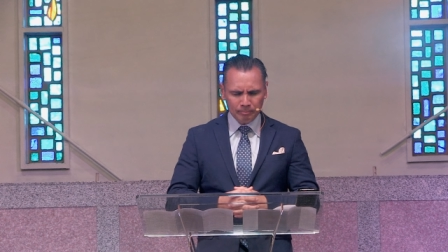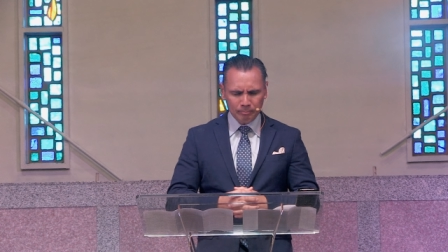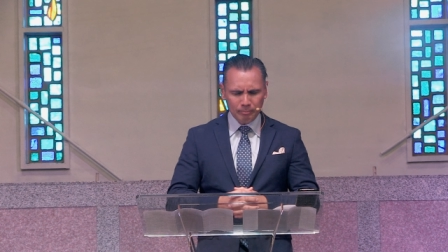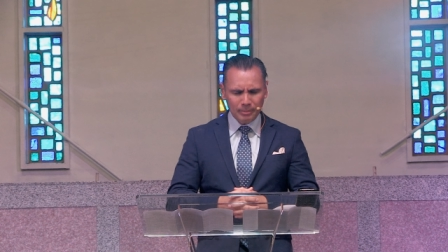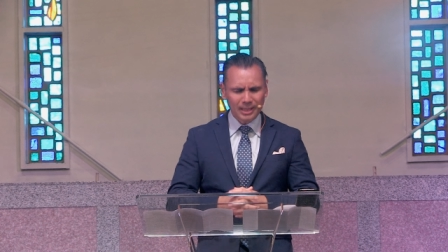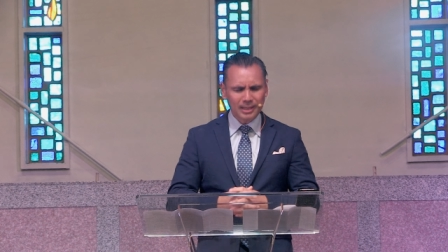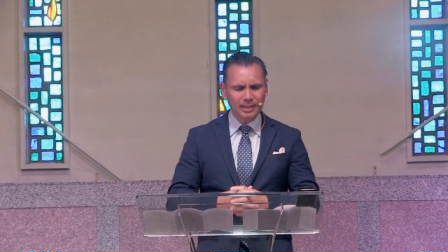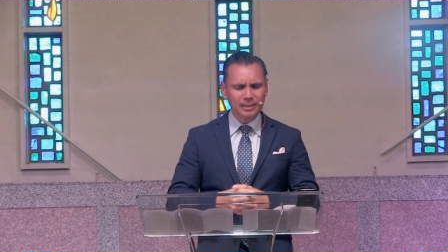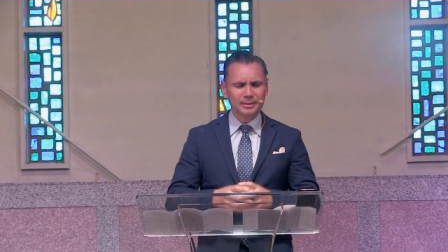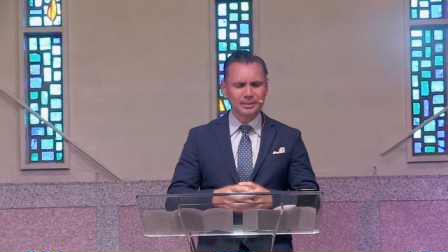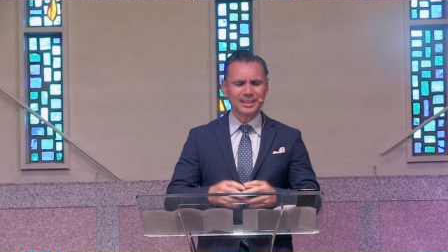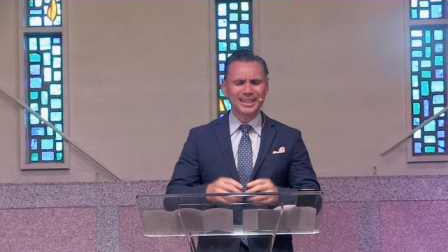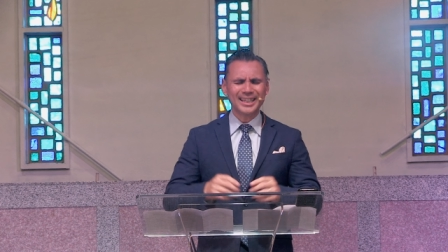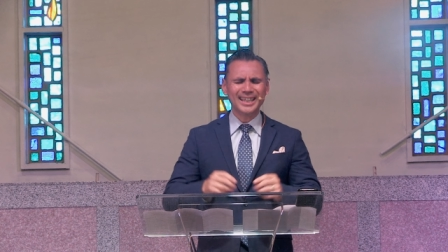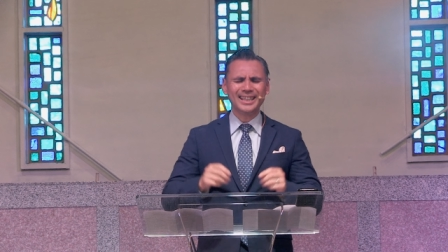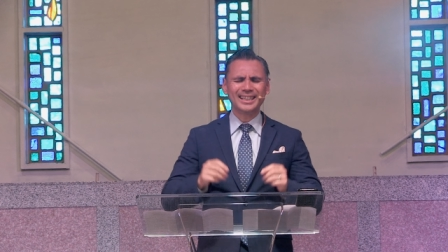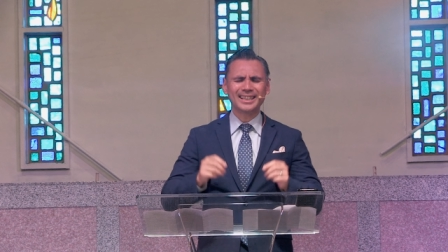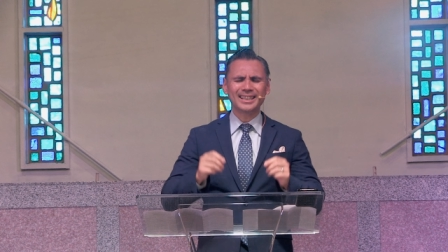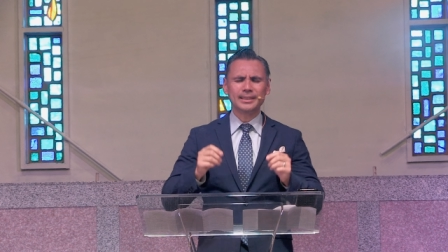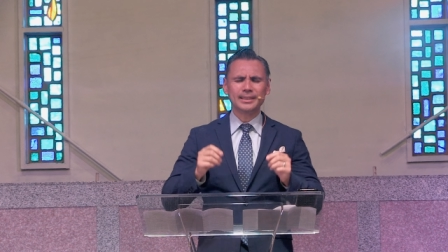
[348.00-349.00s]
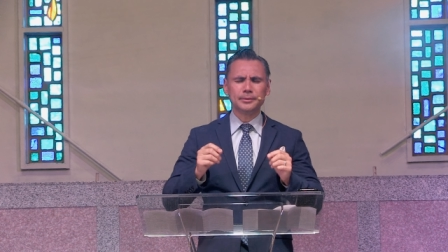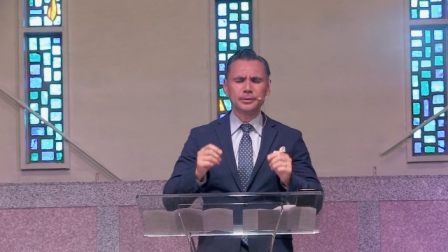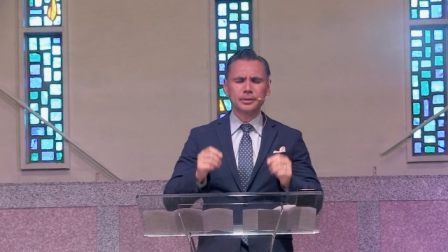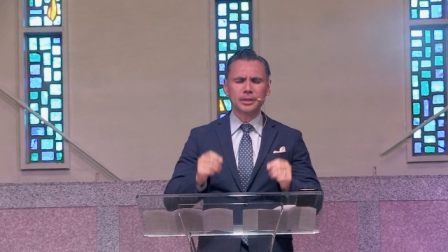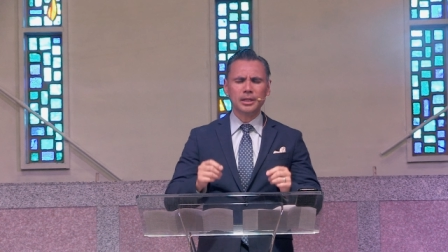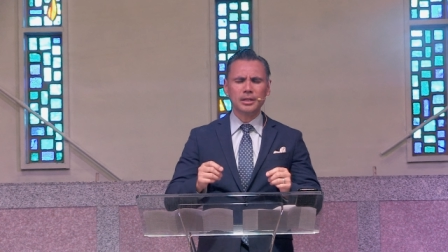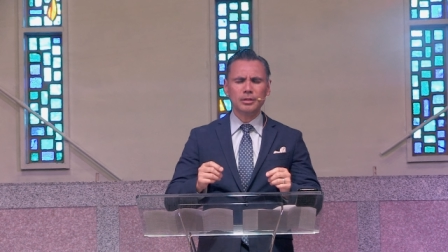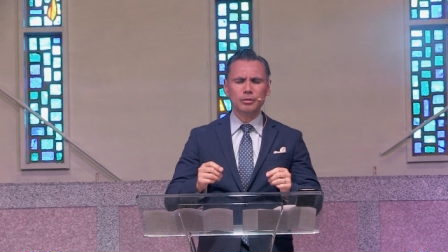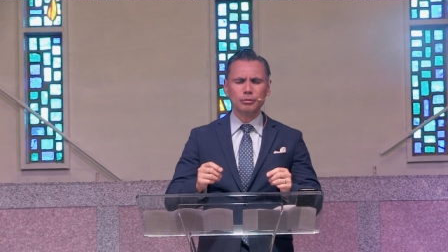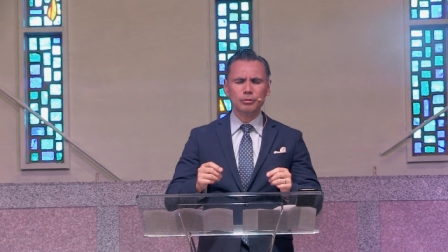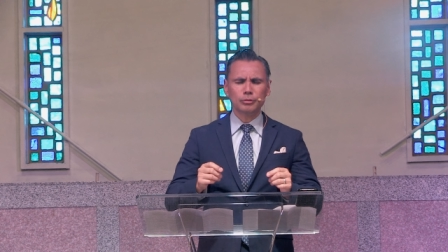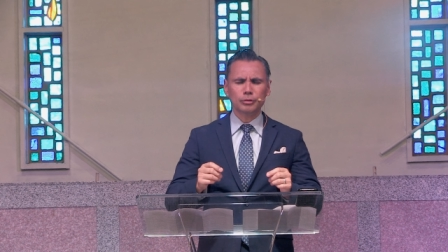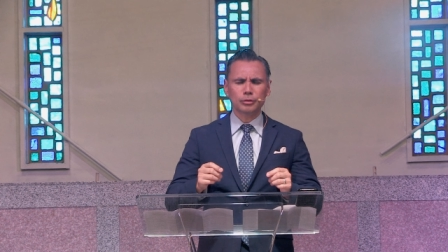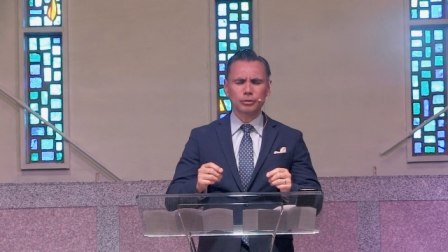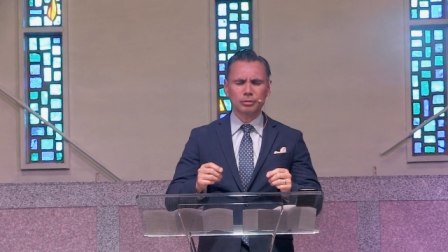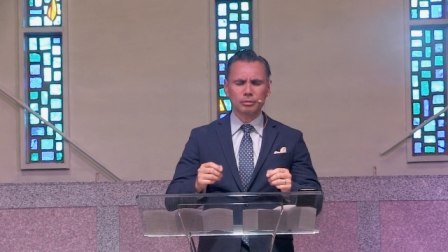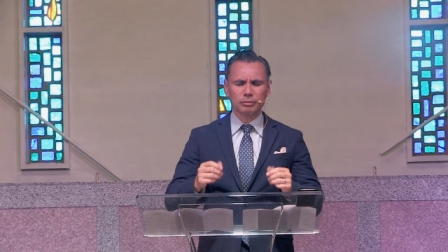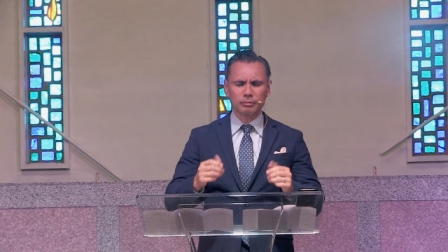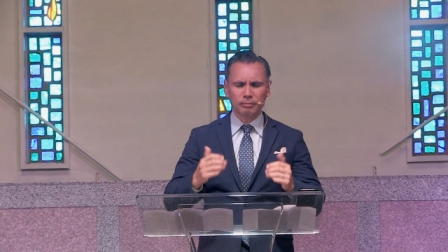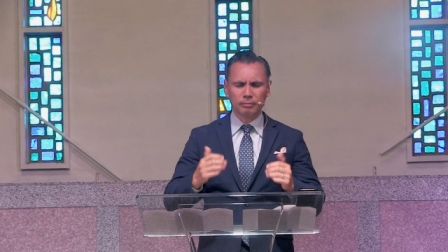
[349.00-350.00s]
because it continues
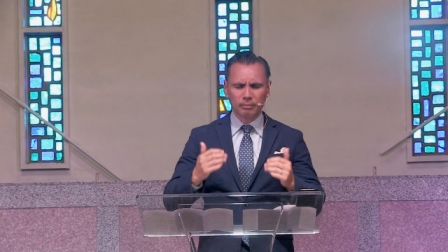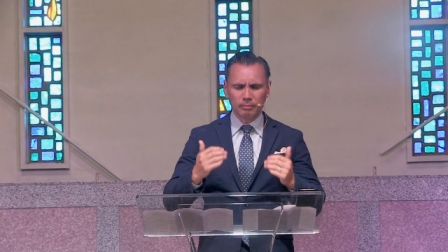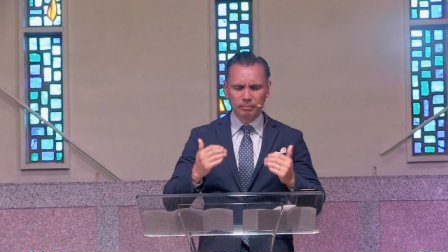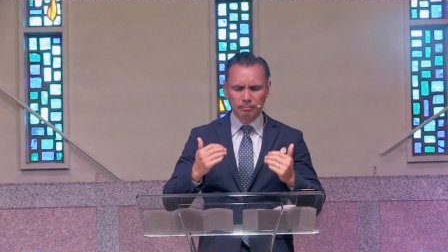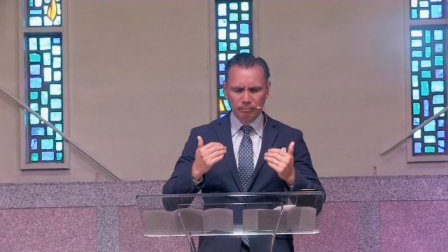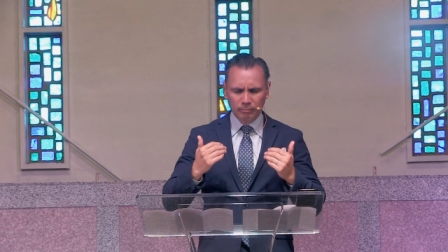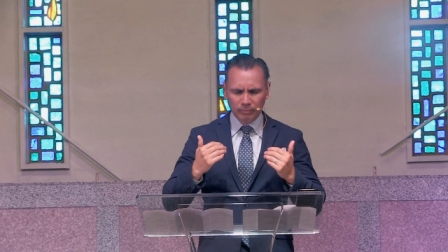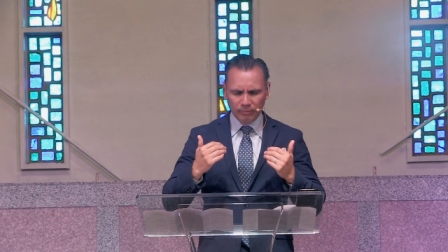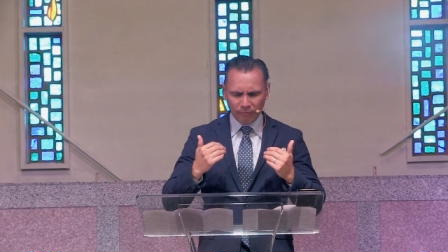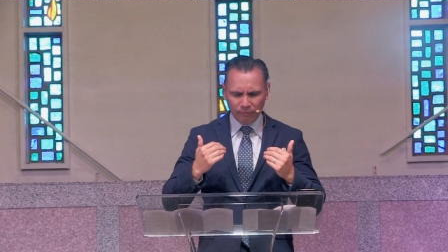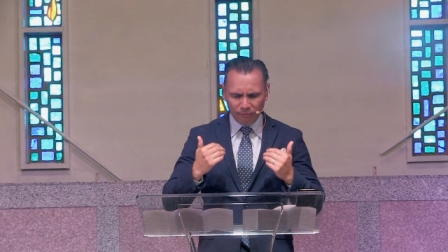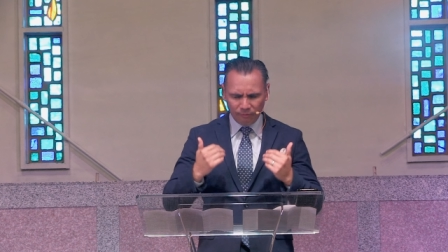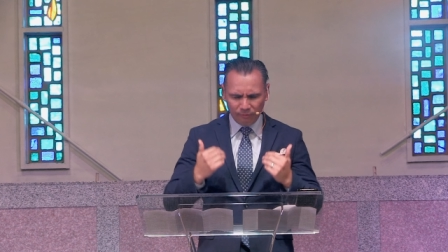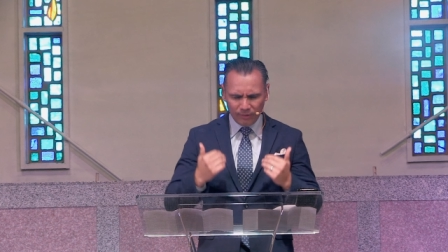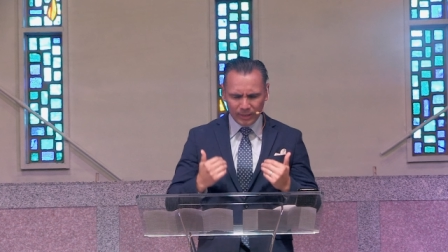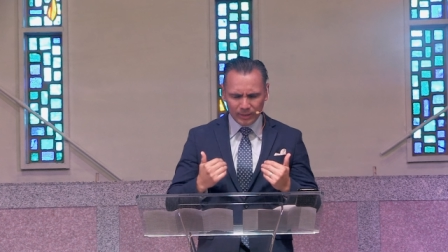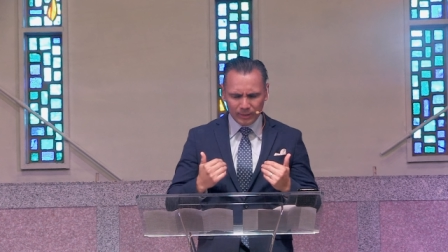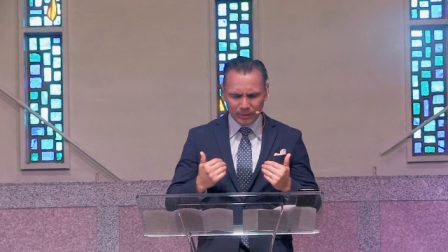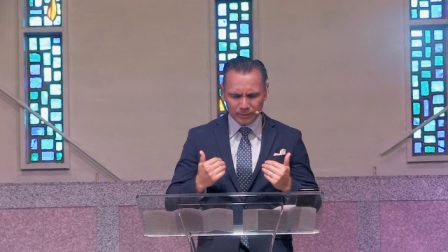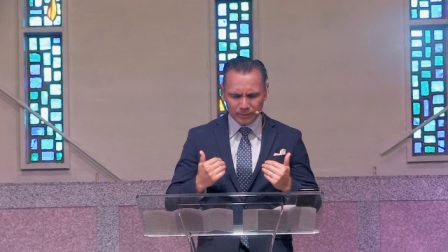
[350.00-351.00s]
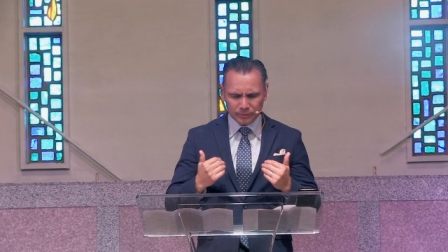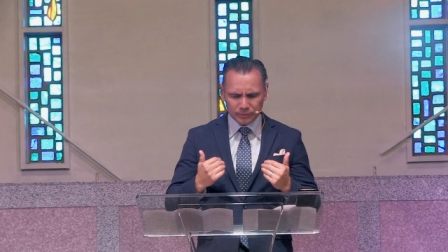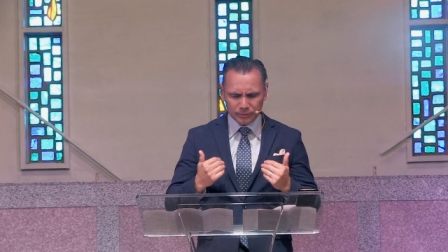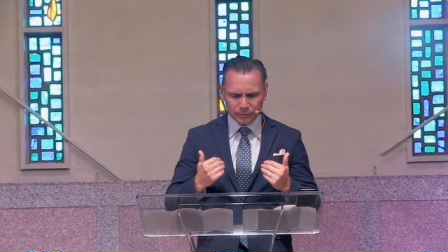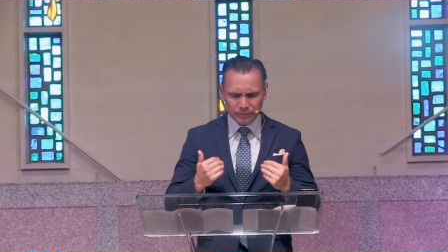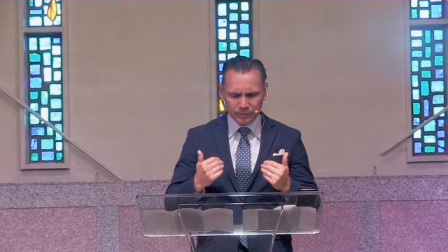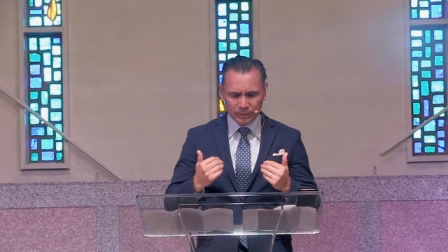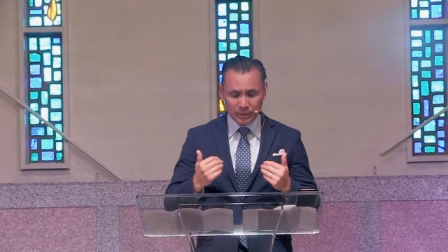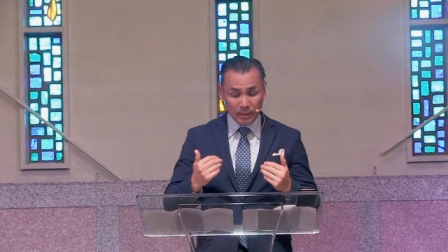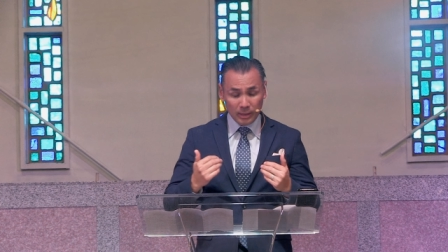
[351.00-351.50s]
to feed us,